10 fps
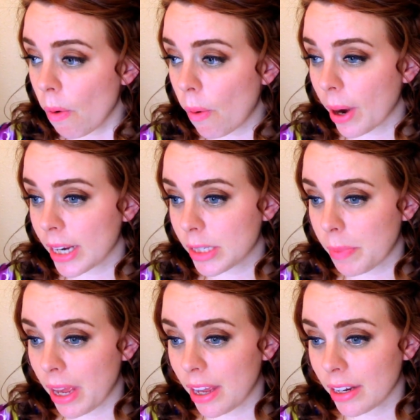or has
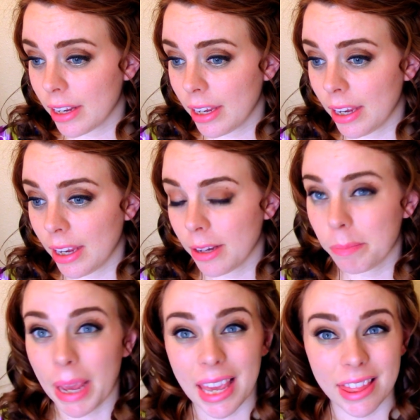been
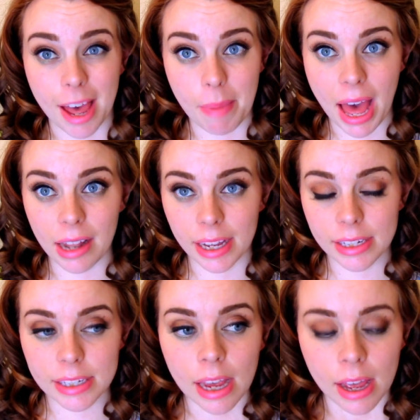in Pan That
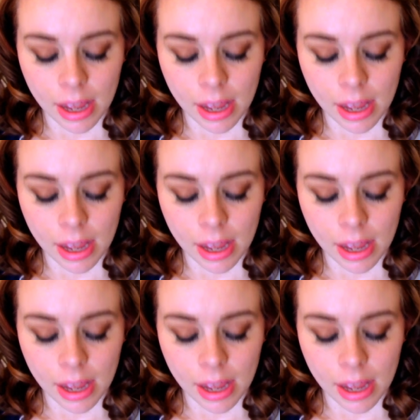Palette.